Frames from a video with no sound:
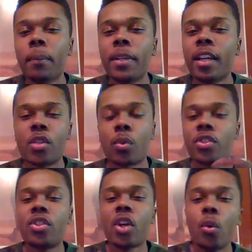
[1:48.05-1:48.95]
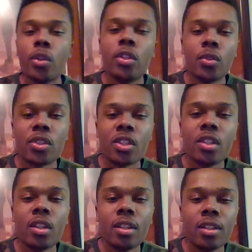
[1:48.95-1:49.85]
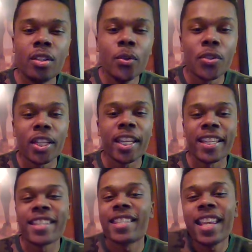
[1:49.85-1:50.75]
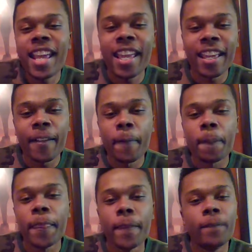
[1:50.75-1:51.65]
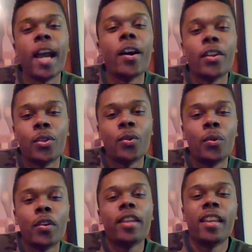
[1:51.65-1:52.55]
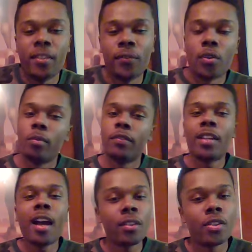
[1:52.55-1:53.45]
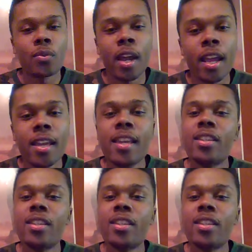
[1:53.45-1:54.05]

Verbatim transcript: because we're so used to using it and seeing value in the form of dollars, right?